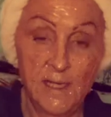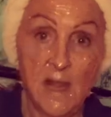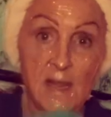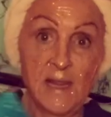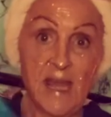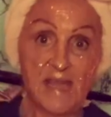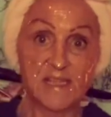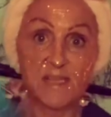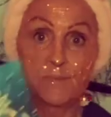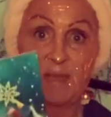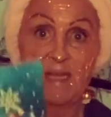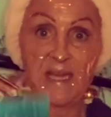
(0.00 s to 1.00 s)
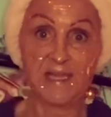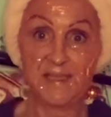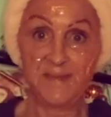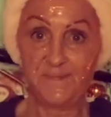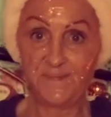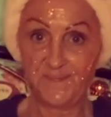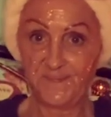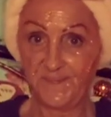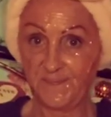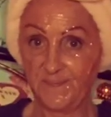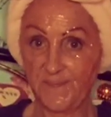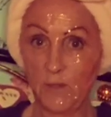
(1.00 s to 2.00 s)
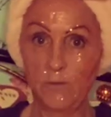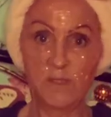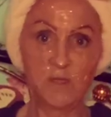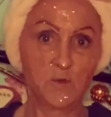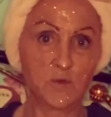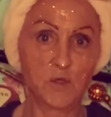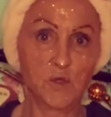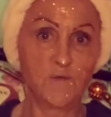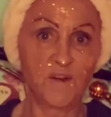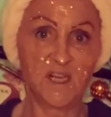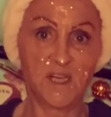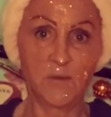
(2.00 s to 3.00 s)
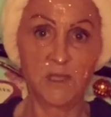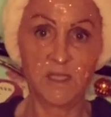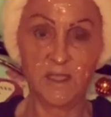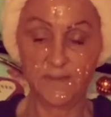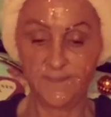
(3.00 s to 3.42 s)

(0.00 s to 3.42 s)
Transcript: Let's begin. I hope you're not too far away.